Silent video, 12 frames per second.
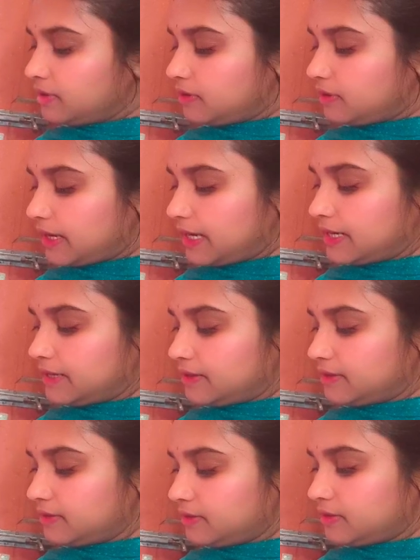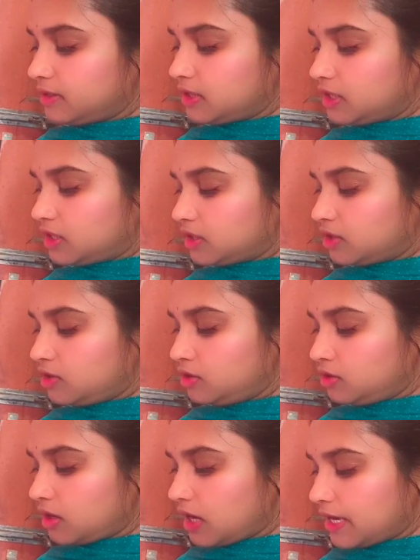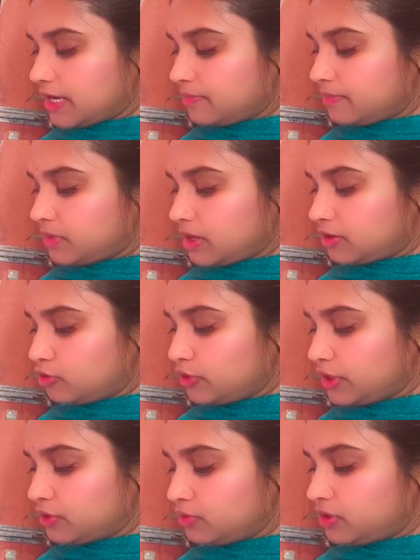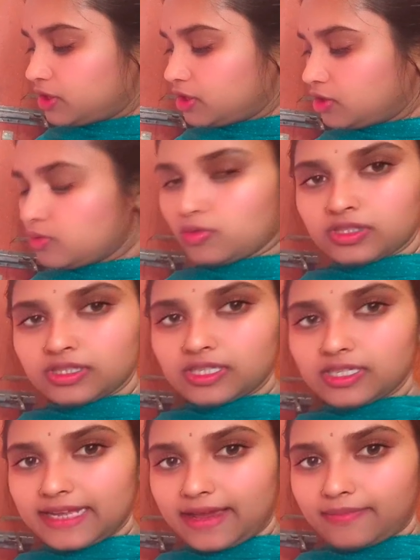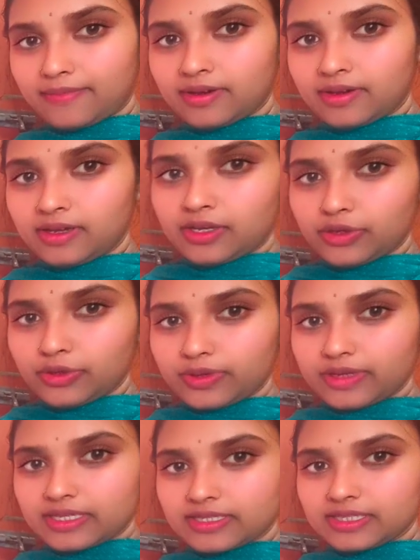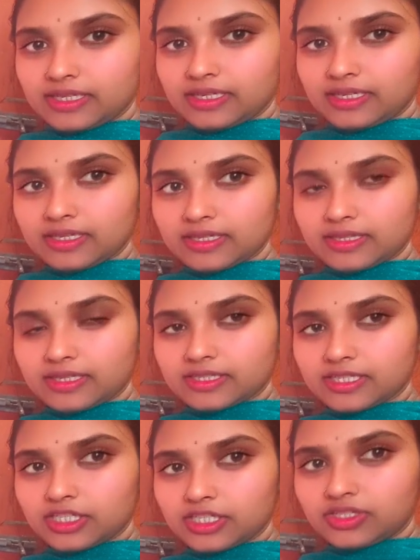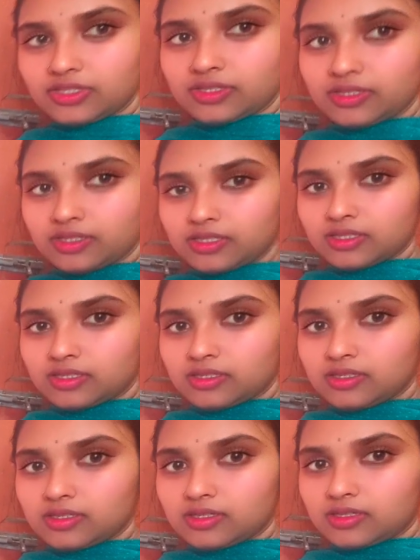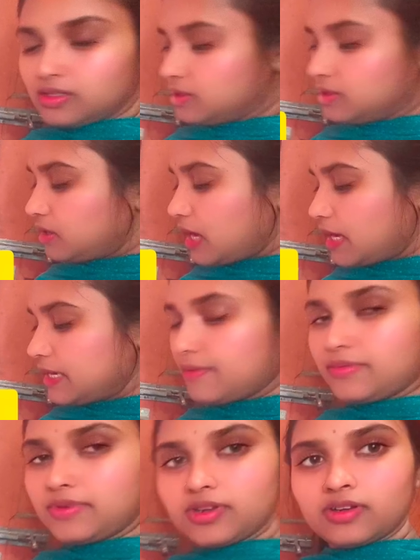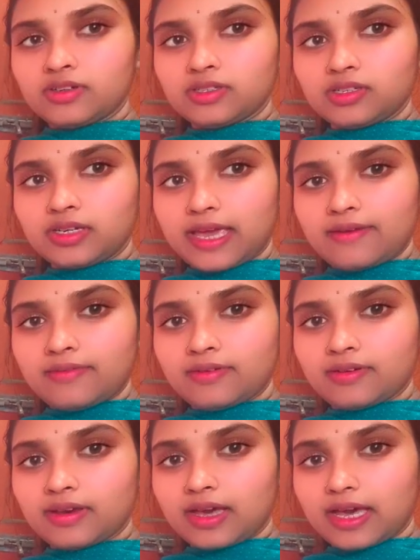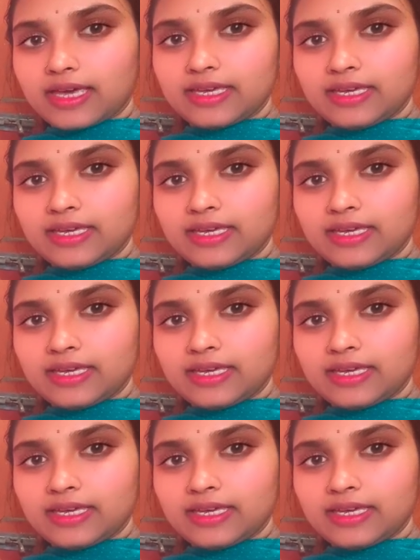and turn. I'm going to turn on the tap. You can see this is, I have turned the tap. I